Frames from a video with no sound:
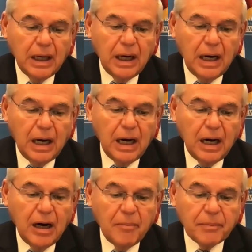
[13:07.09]

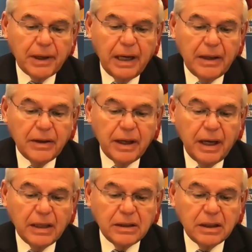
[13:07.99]
And
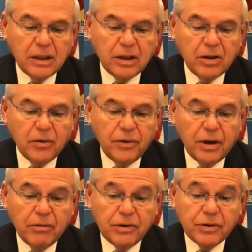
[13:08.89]
then, there
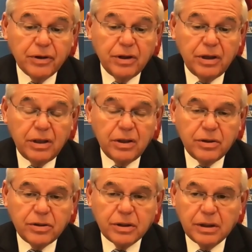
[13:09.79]
is the
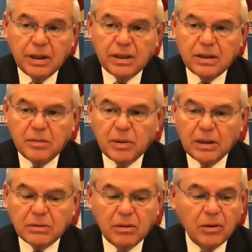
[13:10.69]
needs that
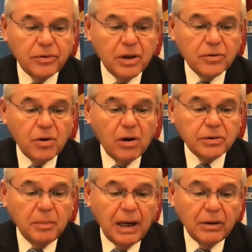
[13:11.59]
Ambassador Holtz talked
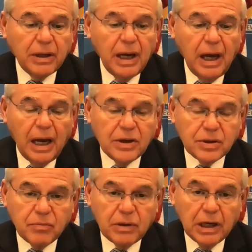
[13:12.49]
about as
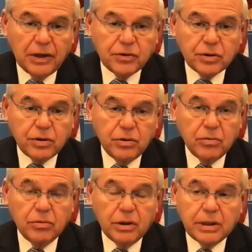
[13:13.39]
it relates
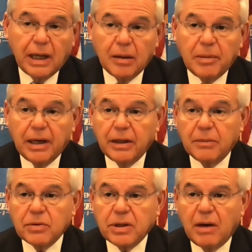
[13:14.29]
to the Taliban
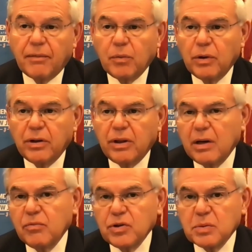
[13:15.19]
themselves and whether they
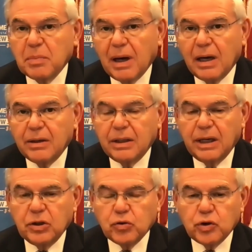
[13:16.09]
respond in
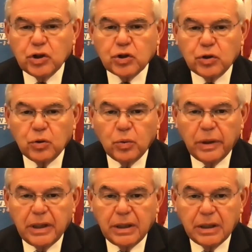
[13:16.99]
any traditional way